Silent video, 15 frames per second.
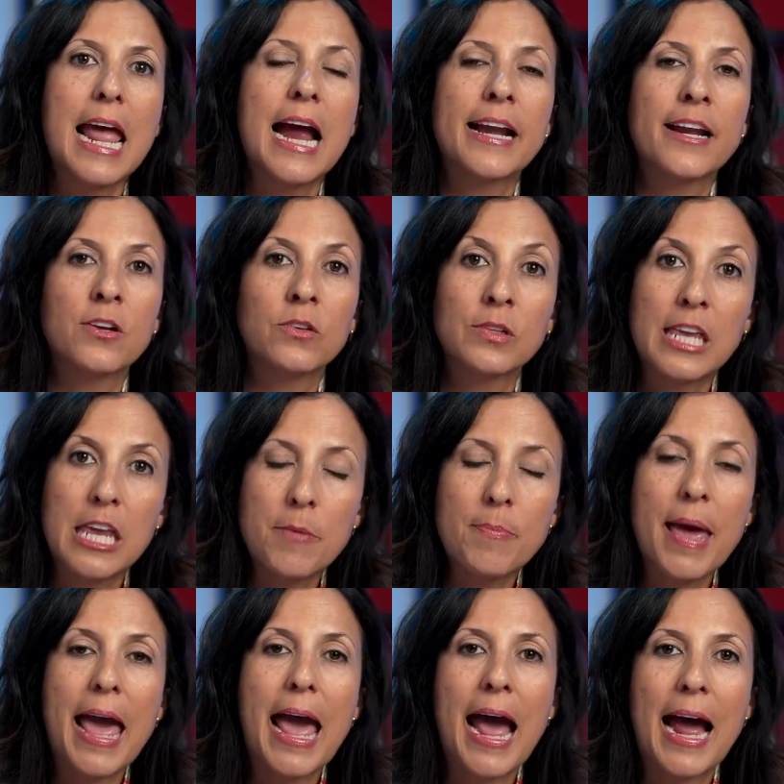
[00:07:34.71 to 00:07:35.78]
and it'll keep
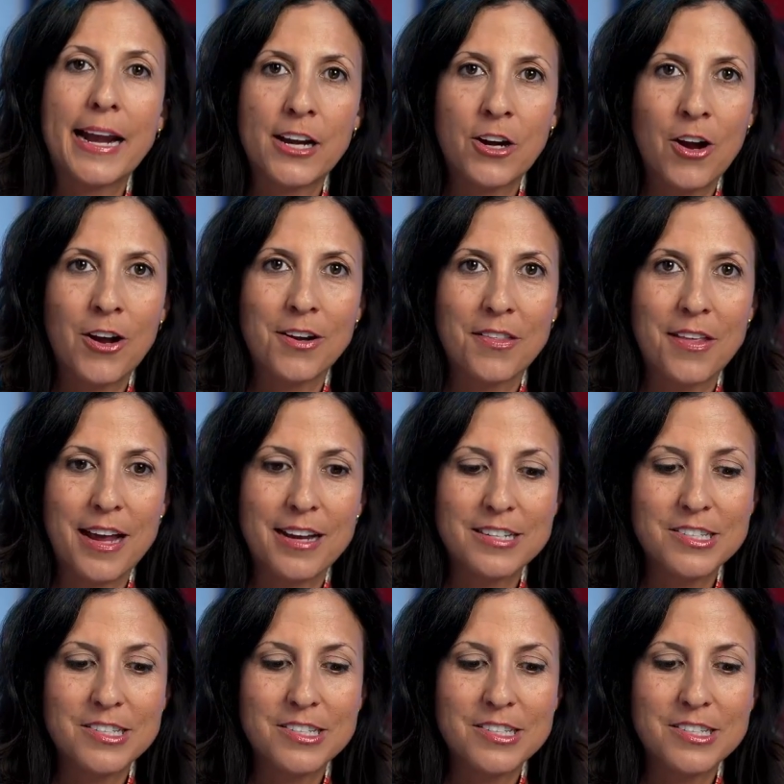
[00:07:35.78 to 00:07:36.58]
adding on to that.